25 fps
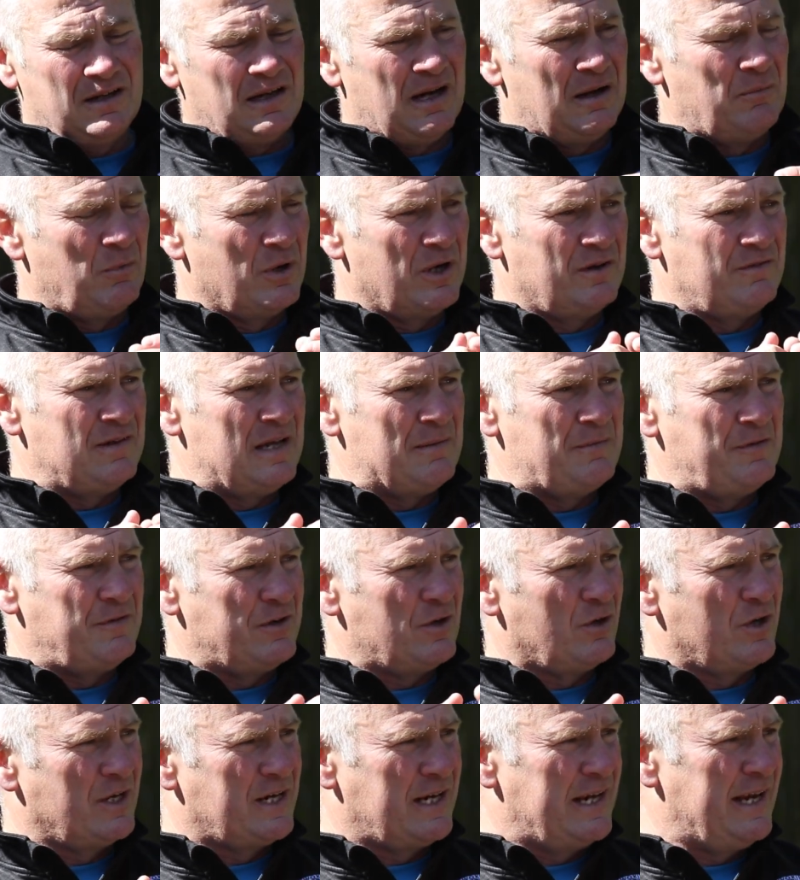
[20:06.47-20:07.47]
I'm one of them,
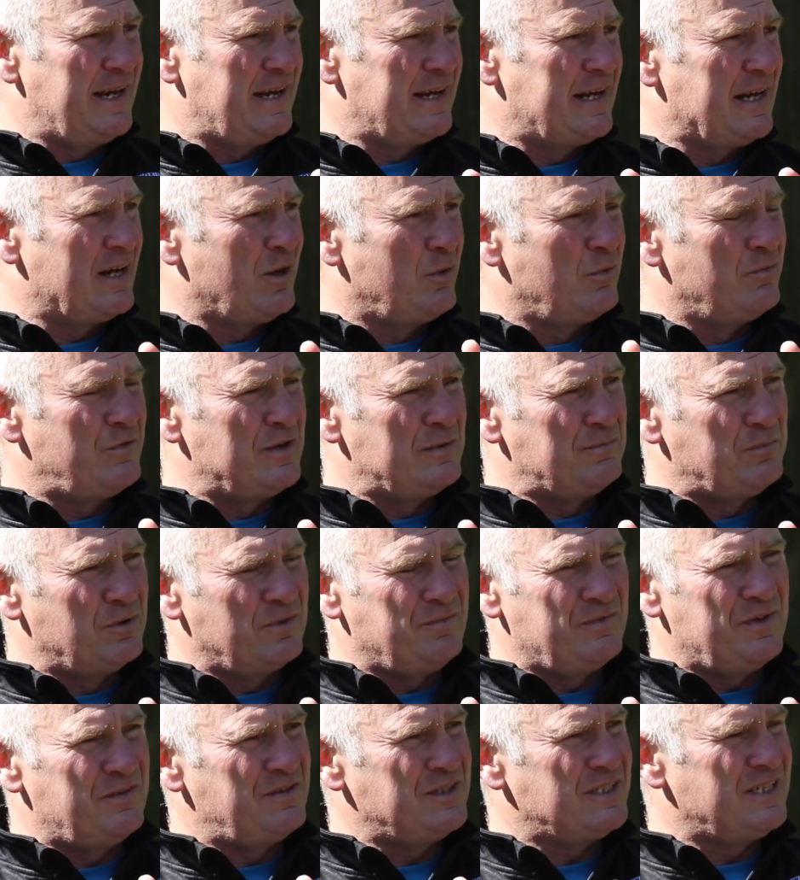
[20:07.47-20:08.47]
you've got a kick, get on with it,
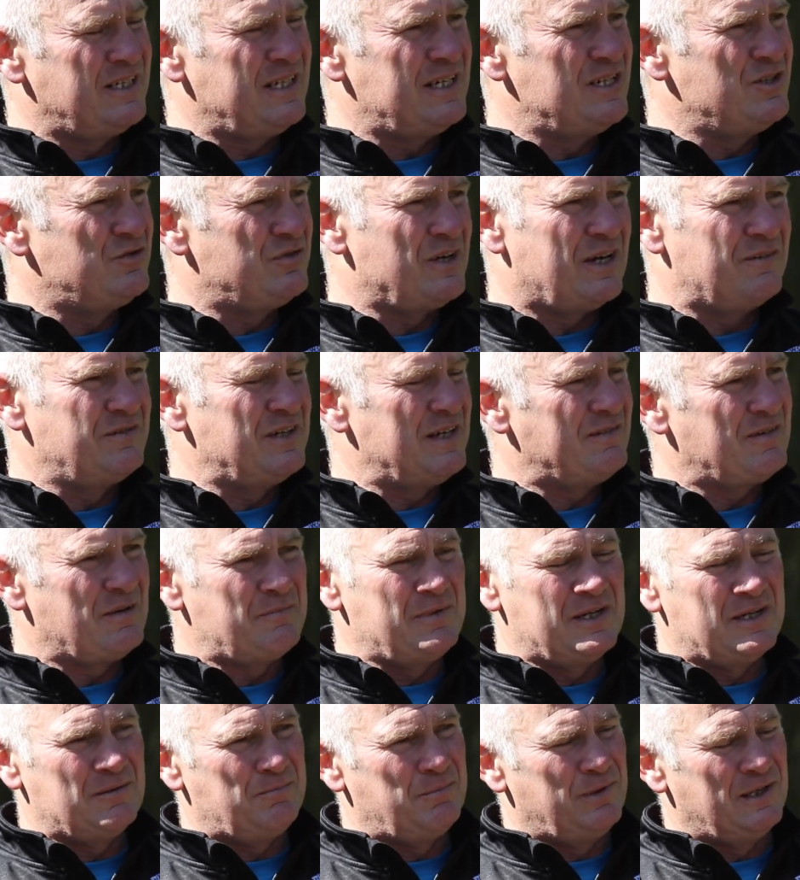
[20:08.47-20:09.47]
but if it's an injury, I've never
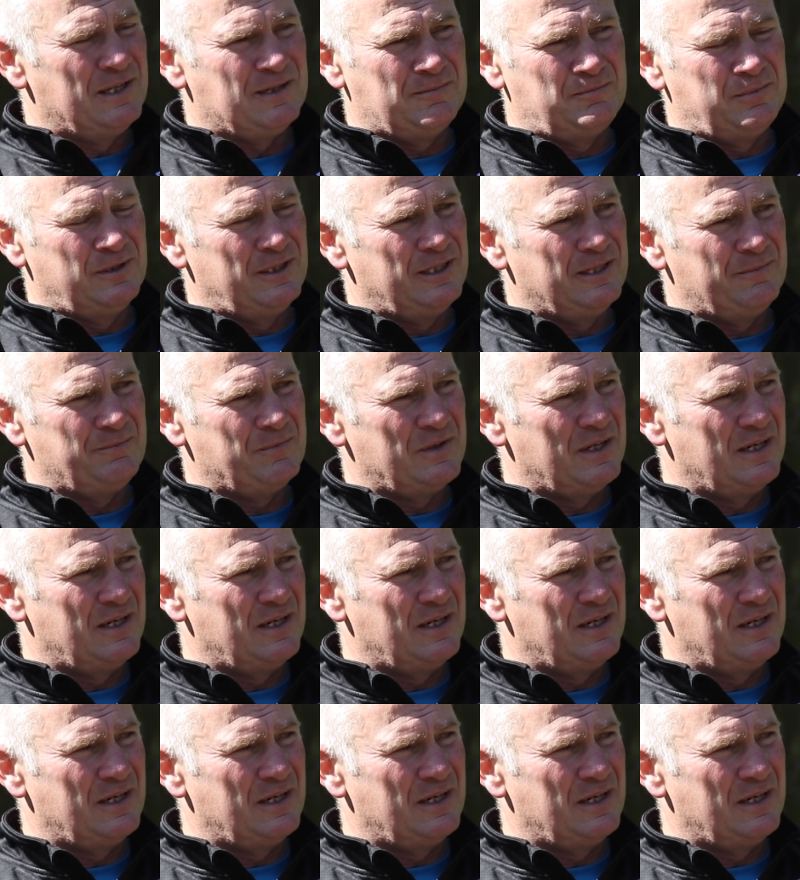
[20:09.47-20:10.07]
made a player play.